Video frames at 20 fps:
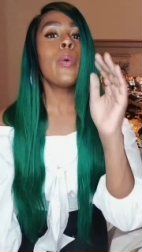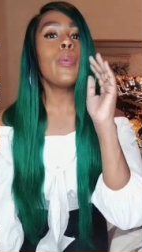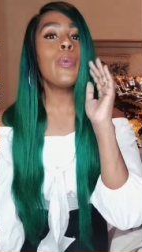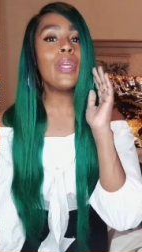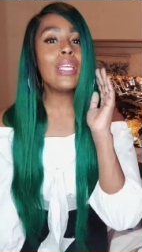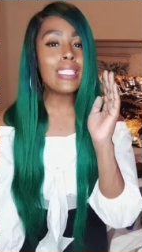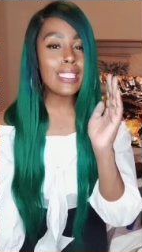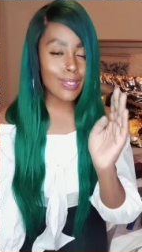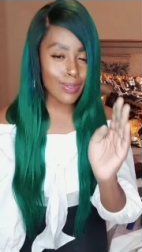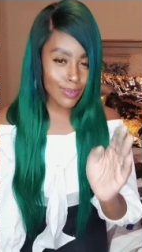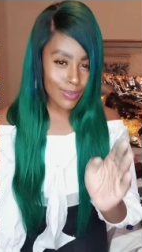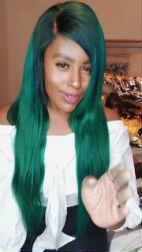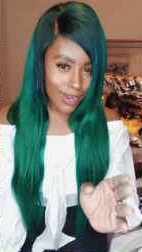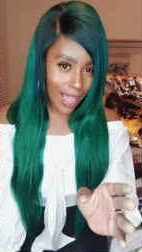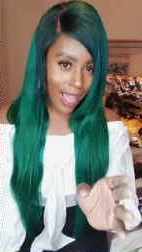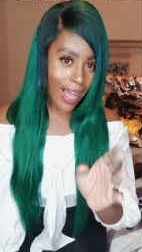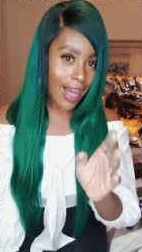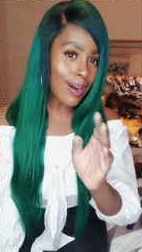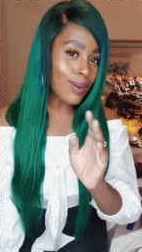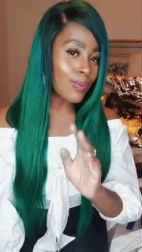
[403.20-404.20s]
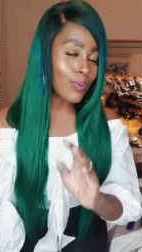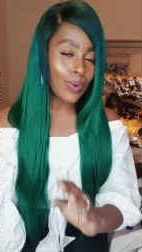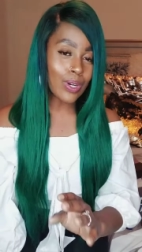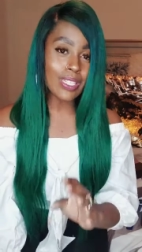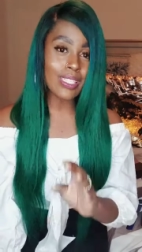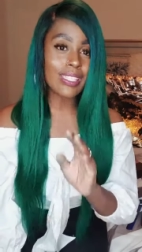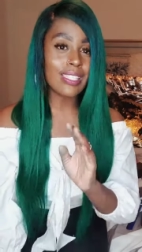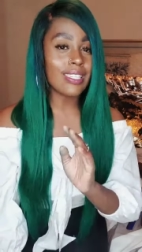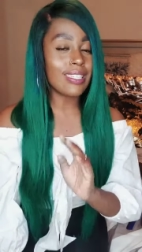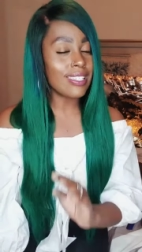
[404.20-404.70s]
We do not
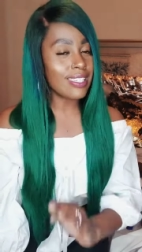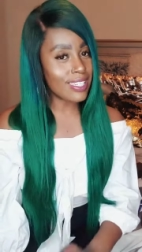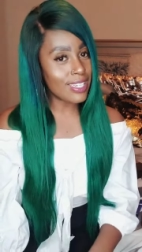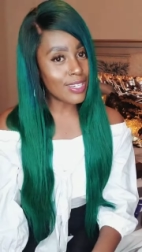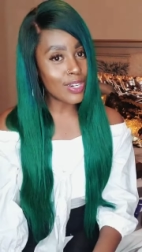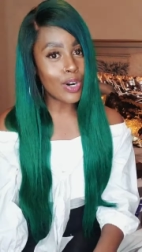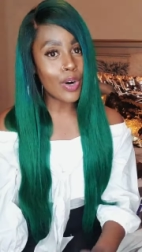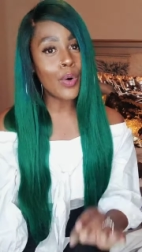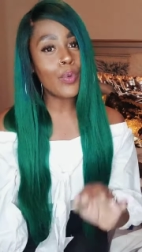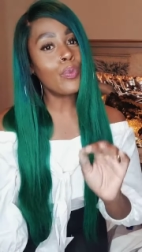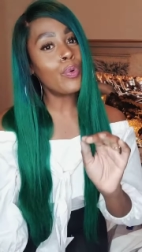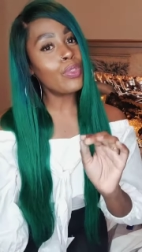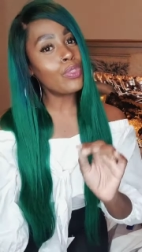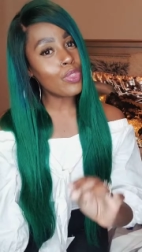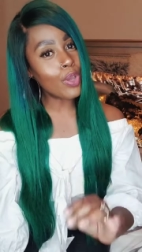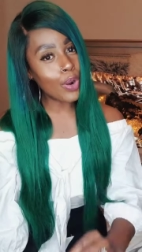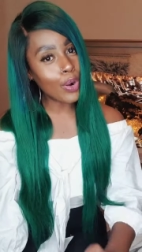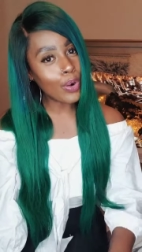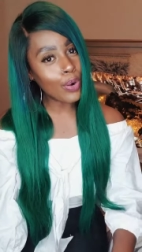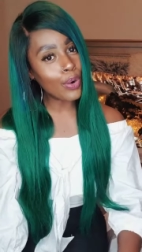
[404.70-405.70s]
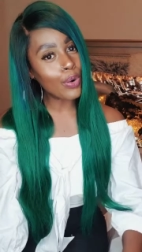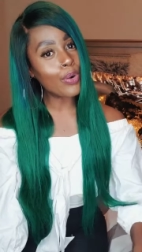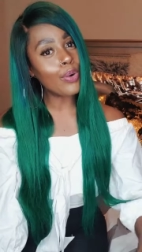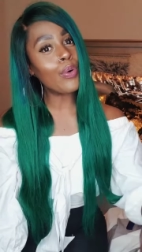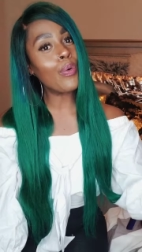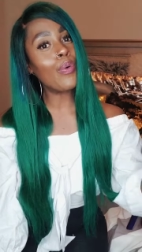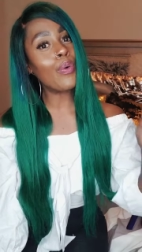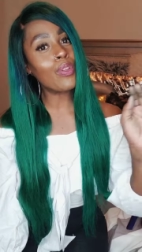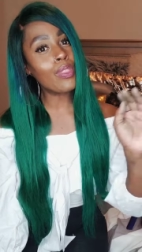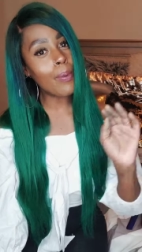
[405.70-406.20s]
want to deal with the hurt
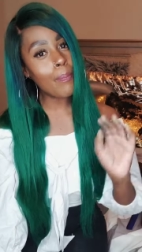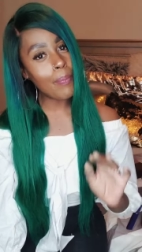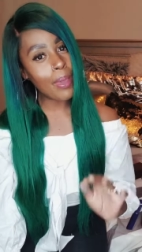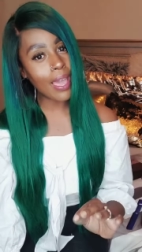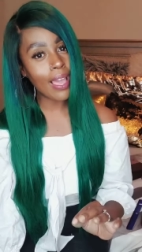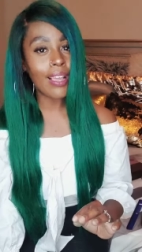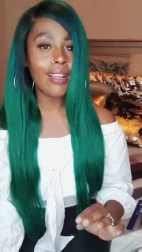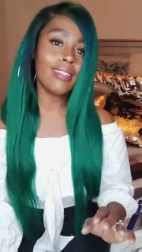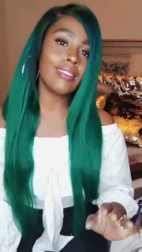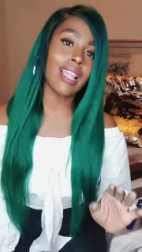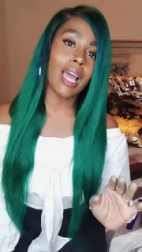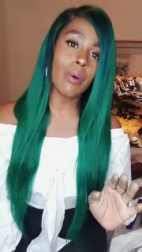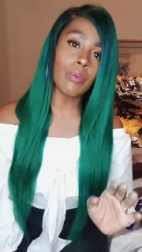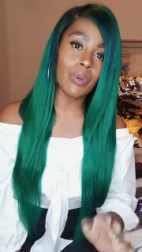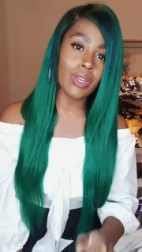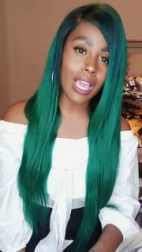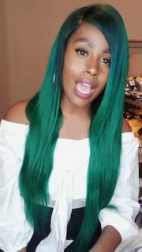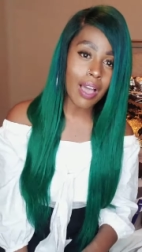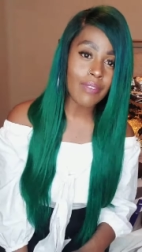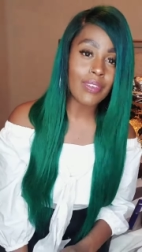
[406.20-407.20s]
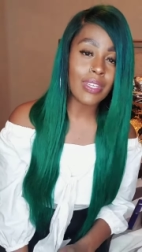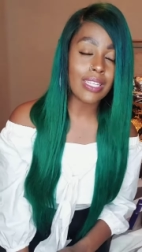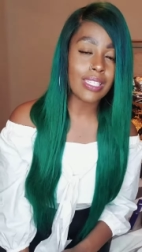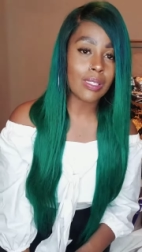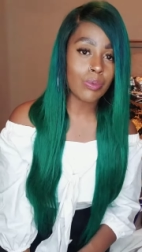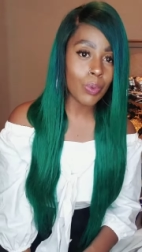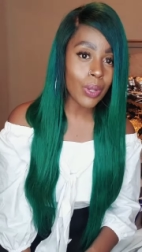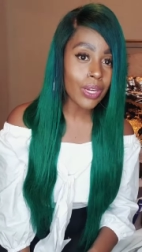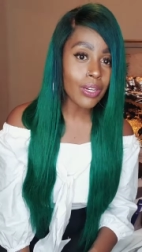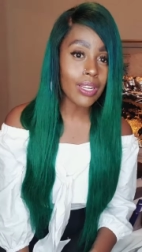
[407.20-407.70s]
or the pain that we have
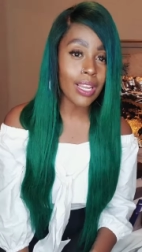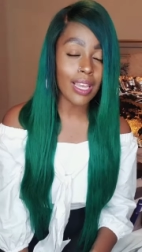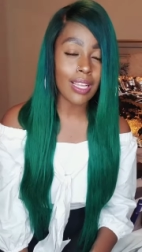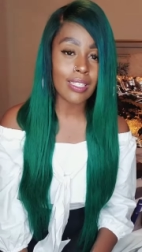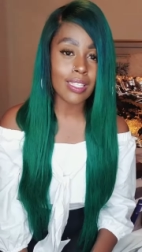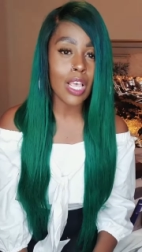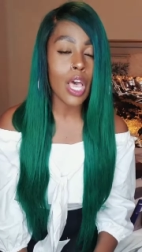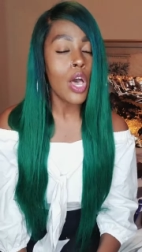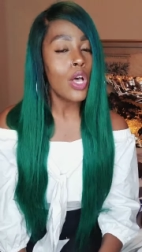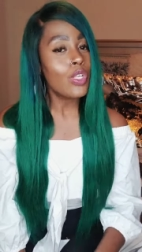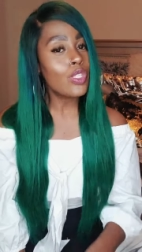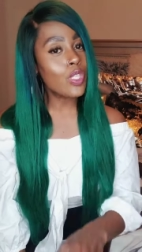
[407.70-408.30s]
experienced.